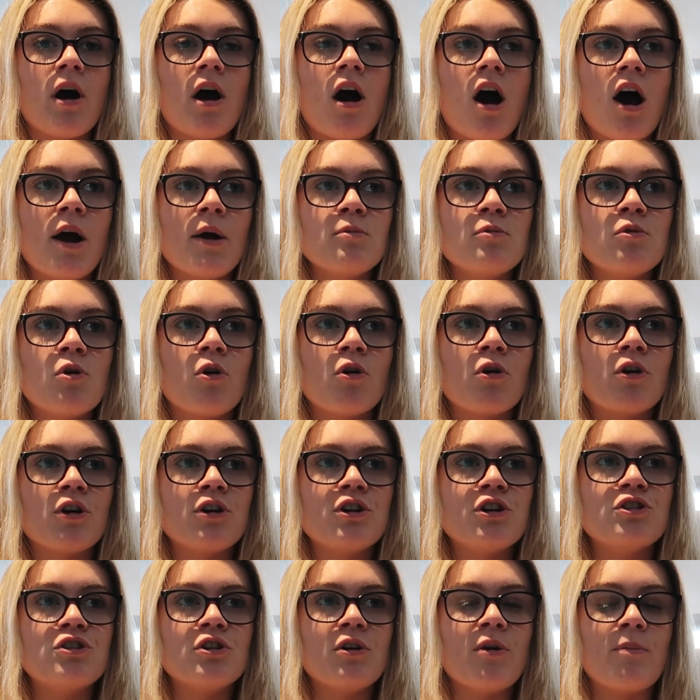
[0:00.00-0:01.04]
I'm not going
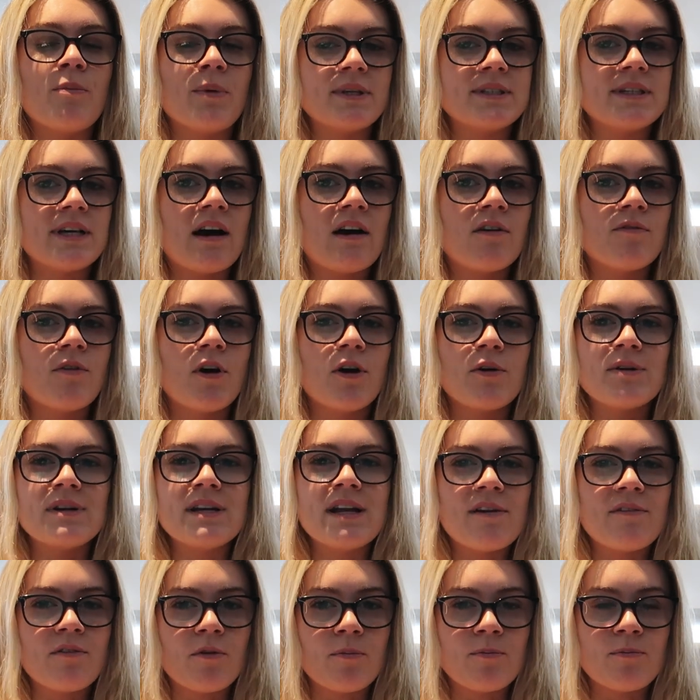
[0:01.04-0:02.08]
to do it myself. You'll
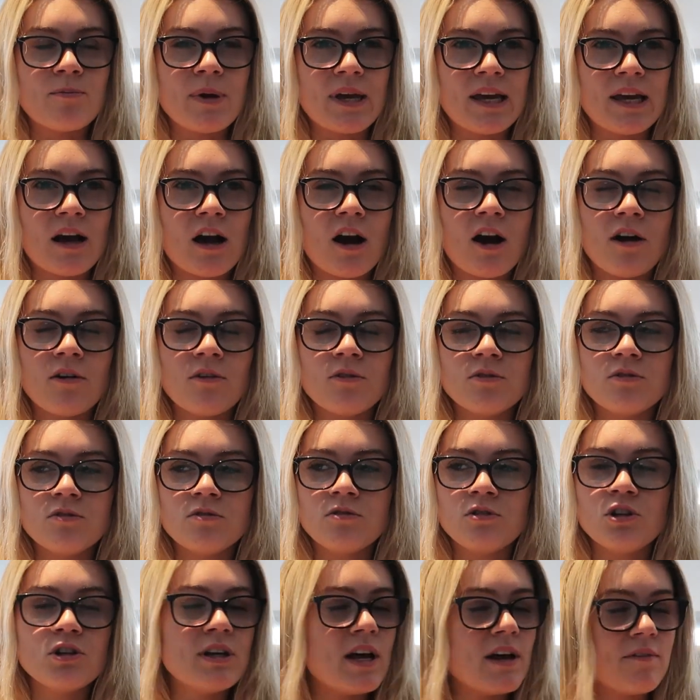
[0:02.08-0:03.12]

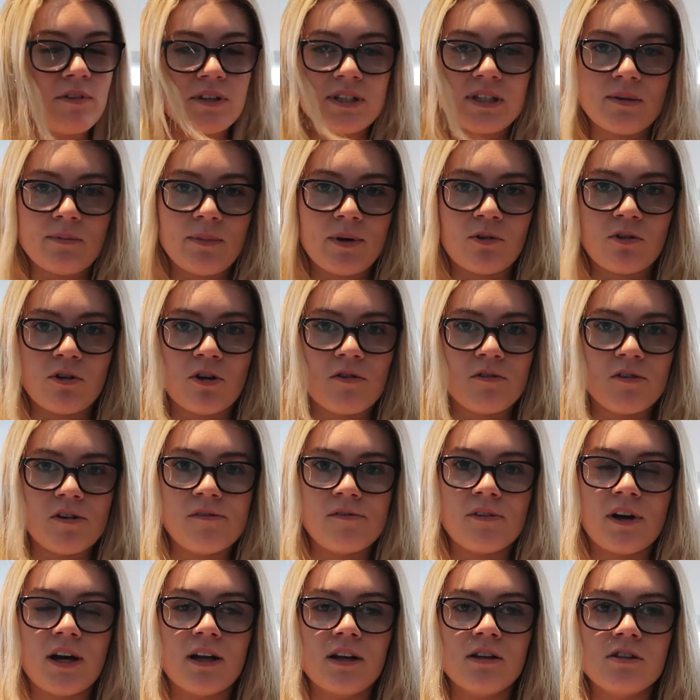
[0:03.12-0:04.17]
never see me on
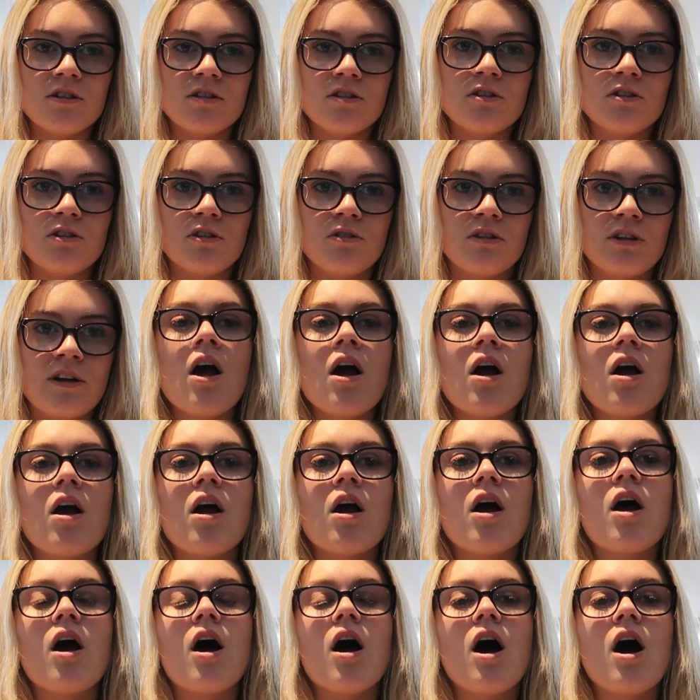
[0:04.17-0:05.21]
OnlyFans,
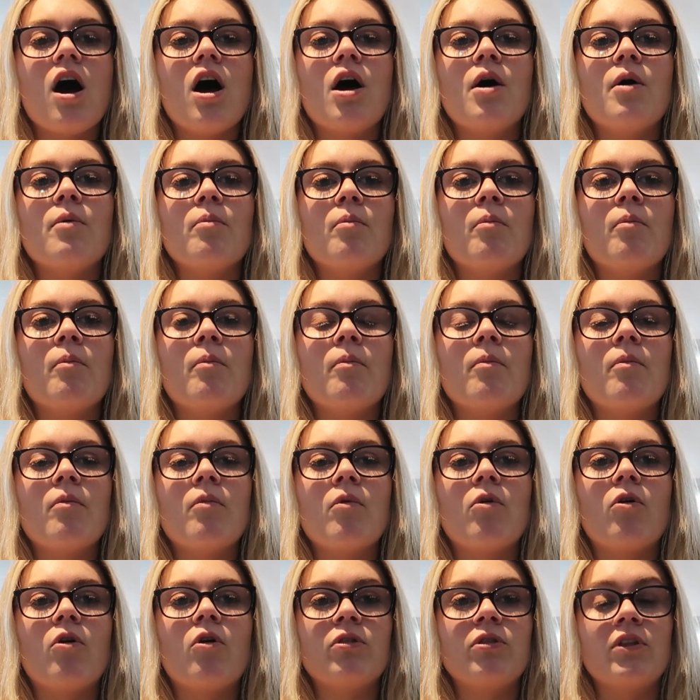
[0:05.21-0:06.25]

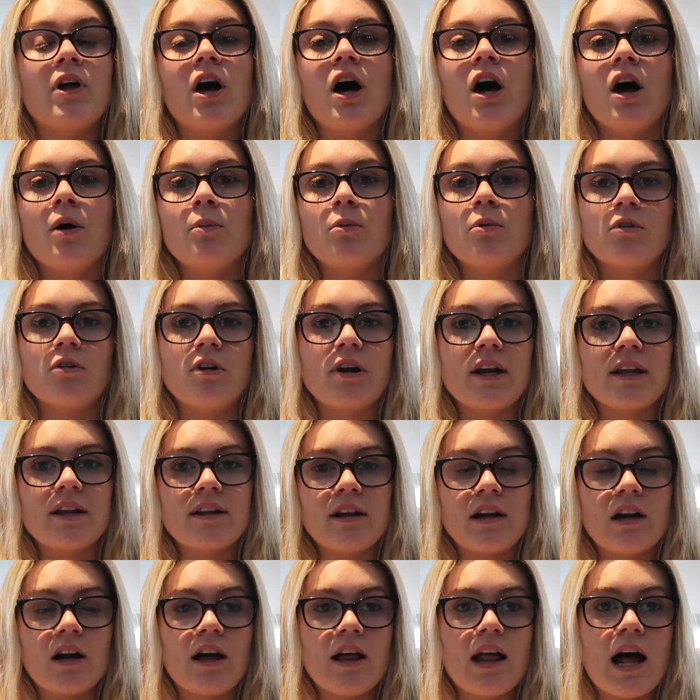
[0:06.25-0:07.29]
on the Hub or
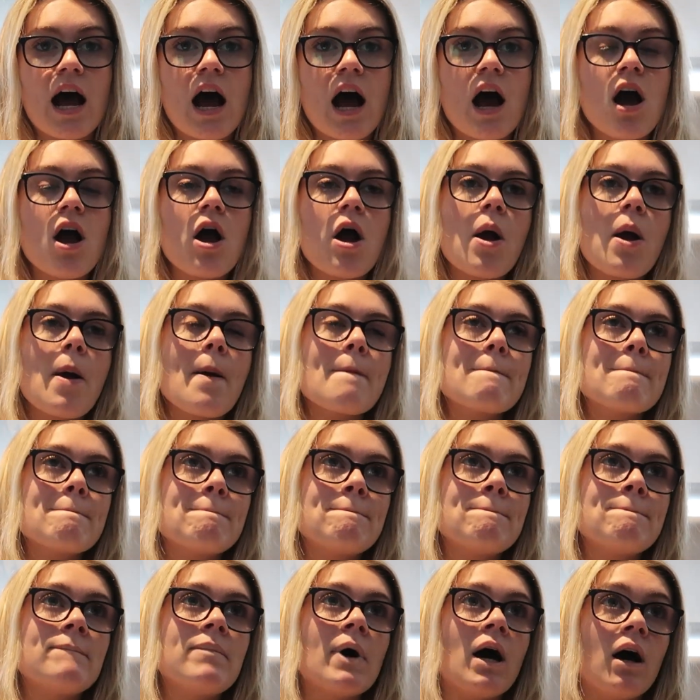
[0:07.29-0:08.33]
anything like that.
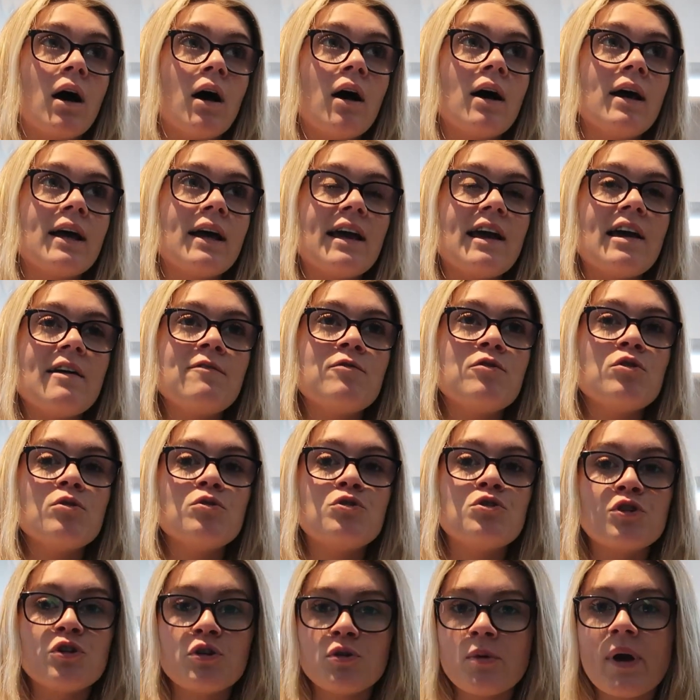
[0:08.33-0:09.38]
But if
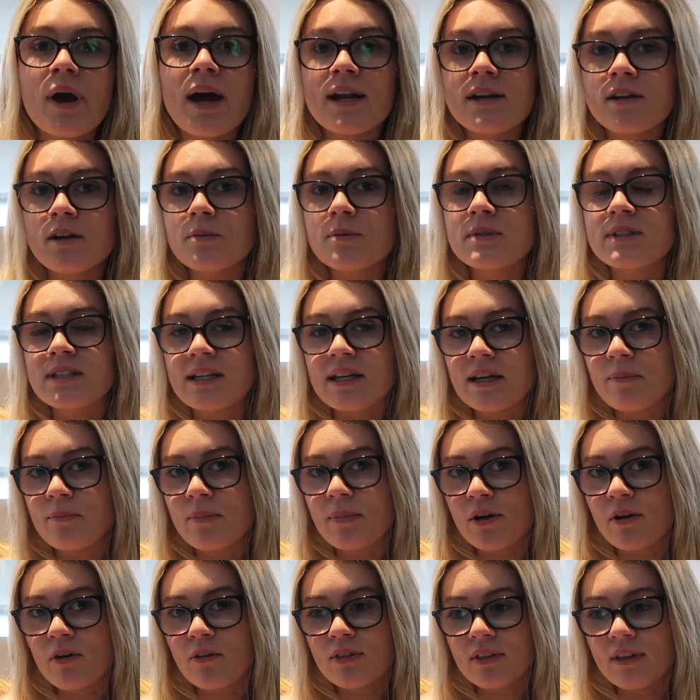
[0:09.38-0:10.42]
you do end up seeing
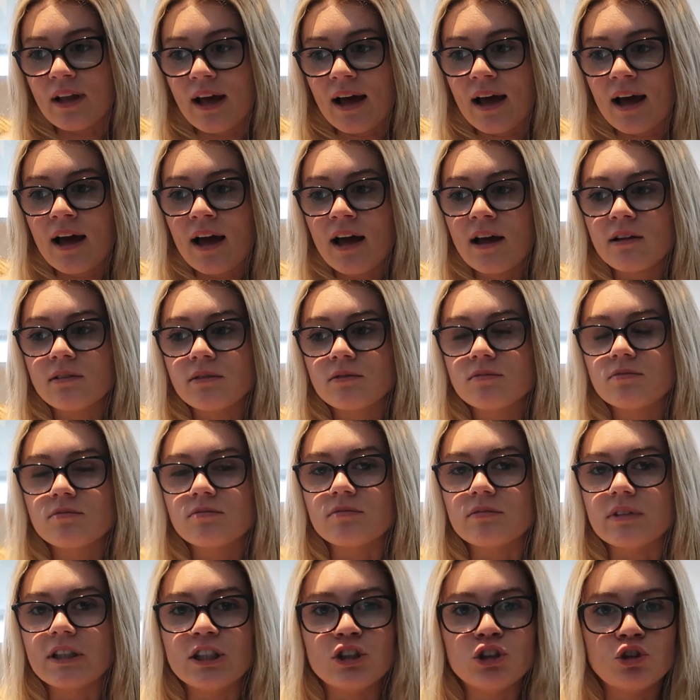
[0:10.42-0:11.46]
me on there,
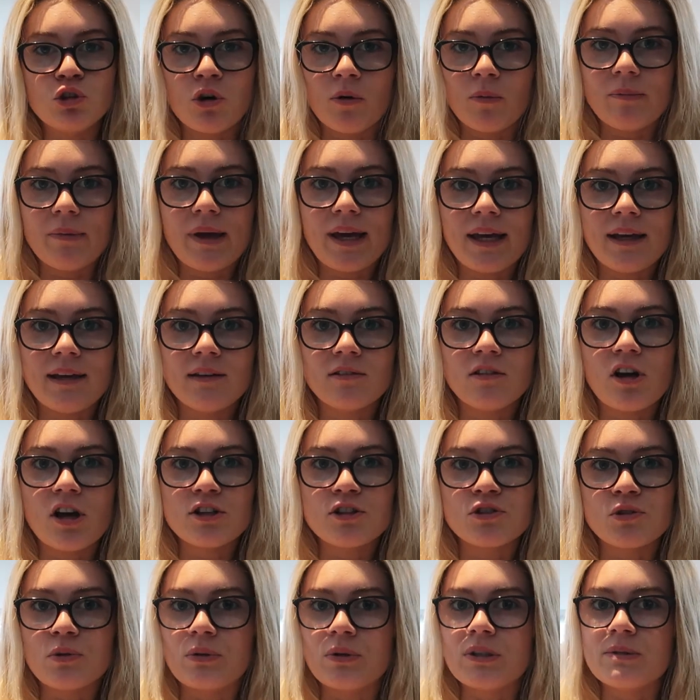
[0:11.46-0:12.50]
it's not me.
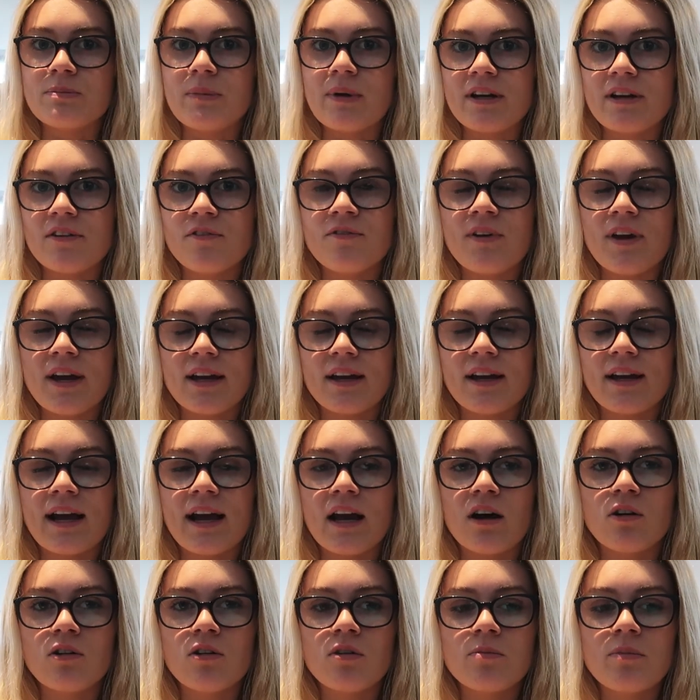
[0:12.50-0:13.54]
Like, someone's made a fake
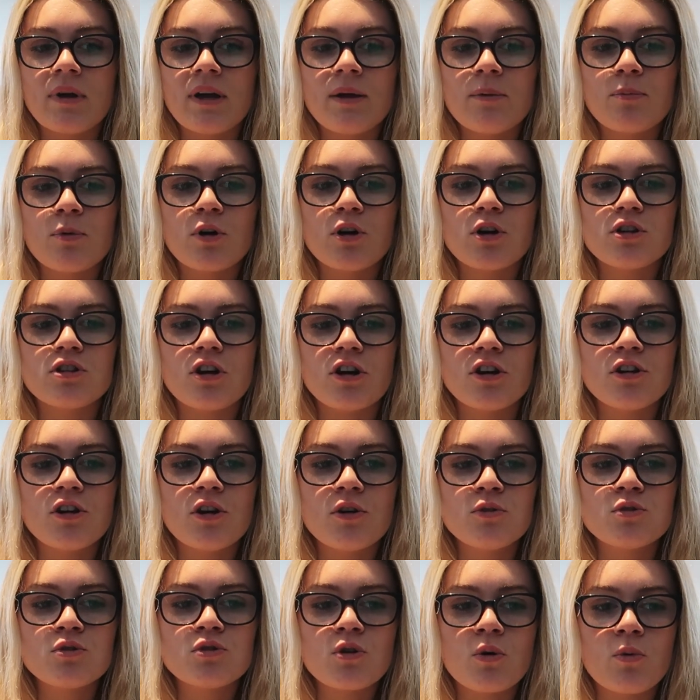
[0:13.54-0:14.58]
account on me, because I
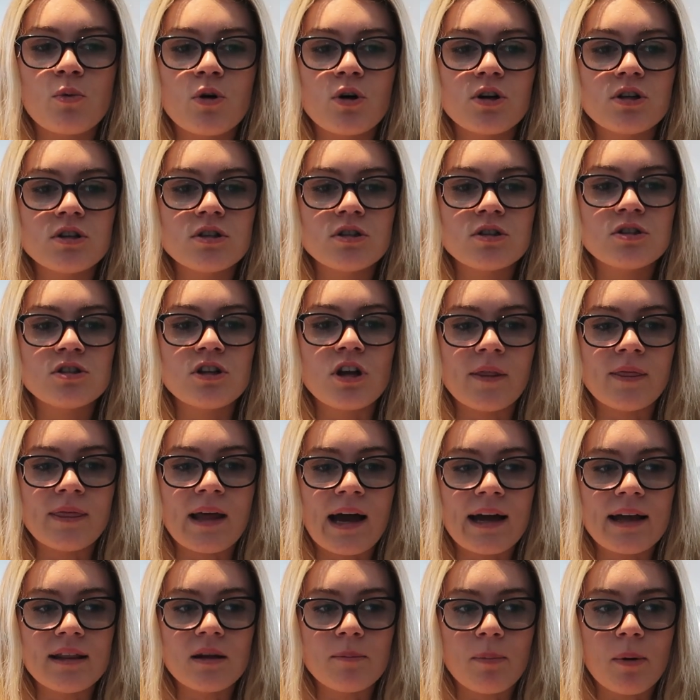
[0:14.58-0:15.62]
know someone's done
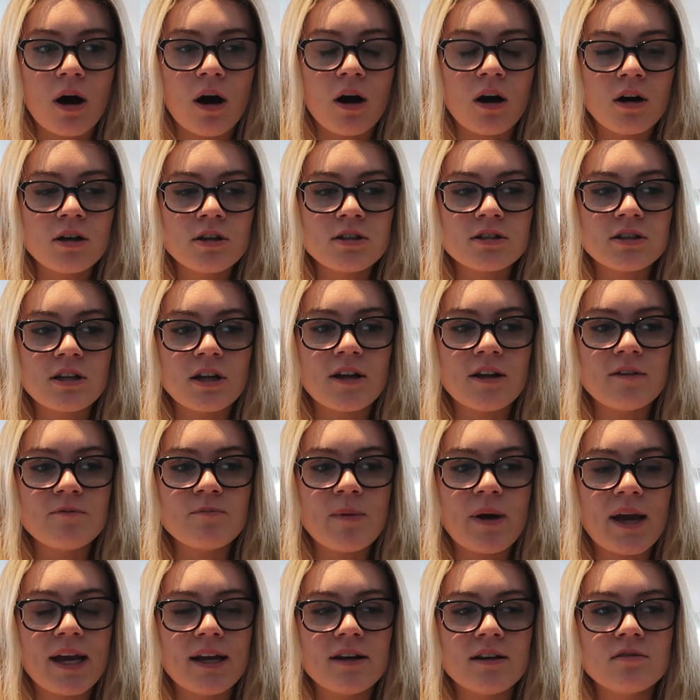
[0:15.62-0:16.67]
that in the past
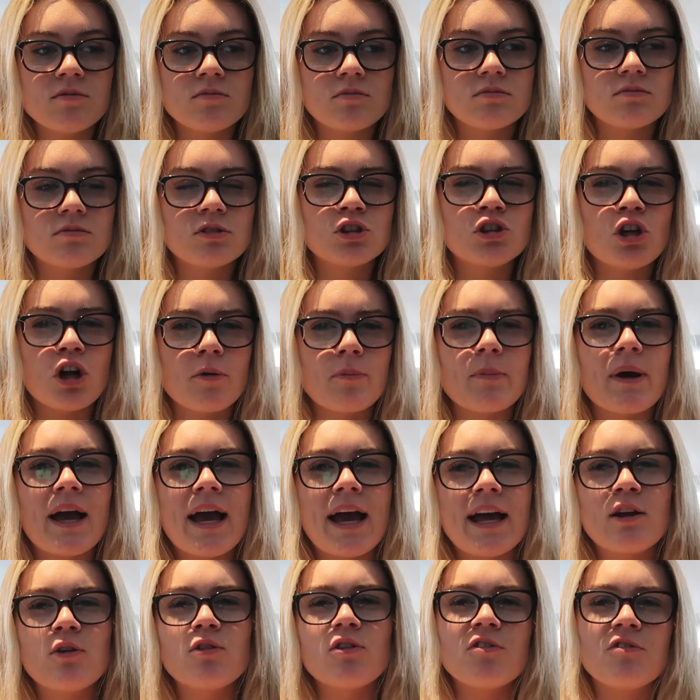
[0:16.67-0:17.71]
and stuck my
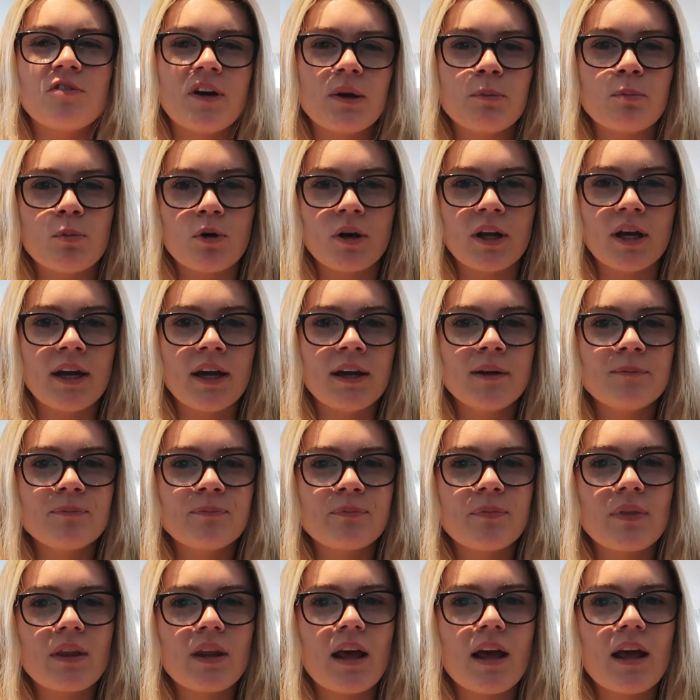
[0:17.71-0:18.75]
head on a fake body,
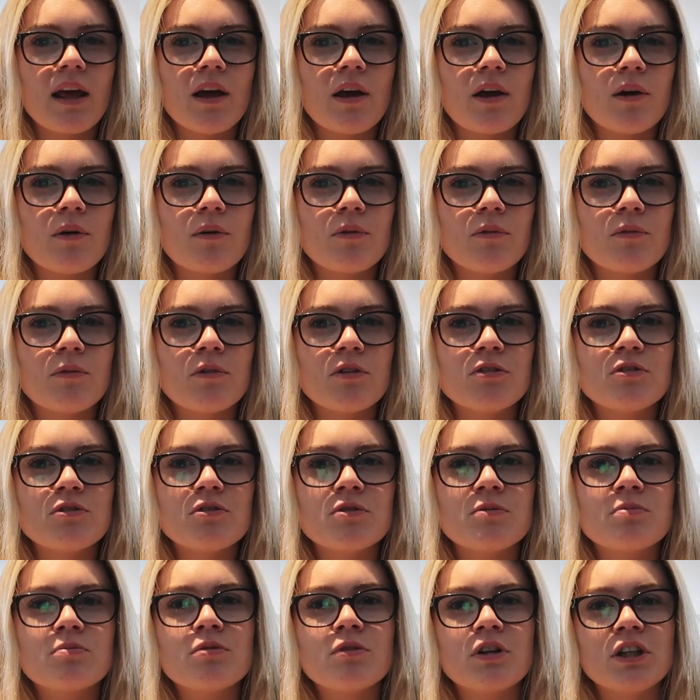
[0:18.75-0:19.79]
which
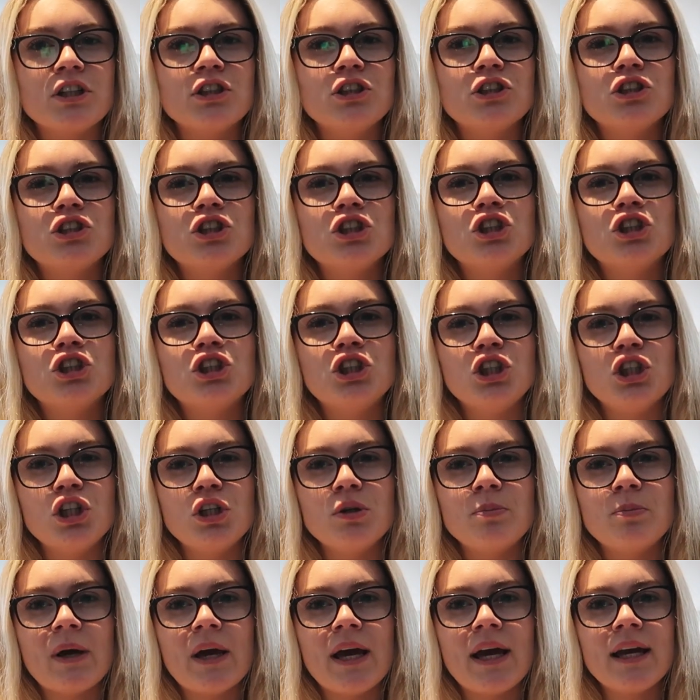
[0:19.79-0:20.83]
was pretty
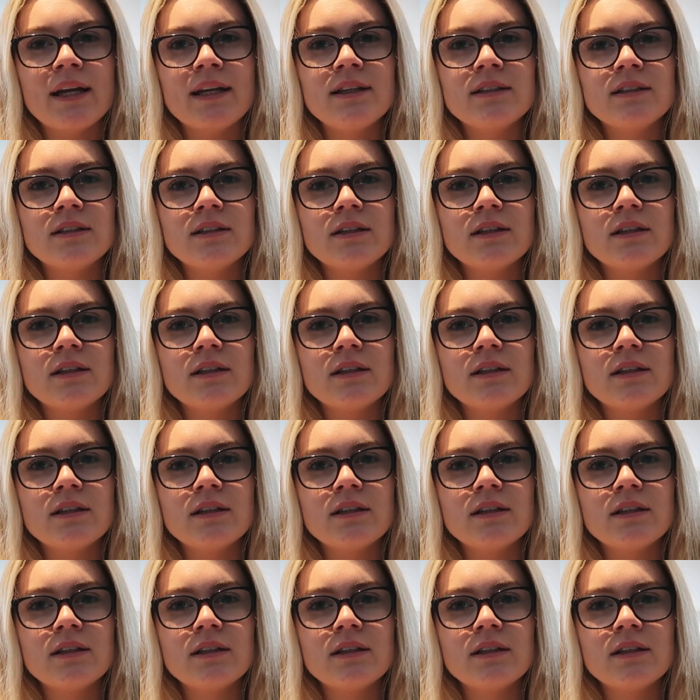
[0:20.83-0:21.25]
stupid.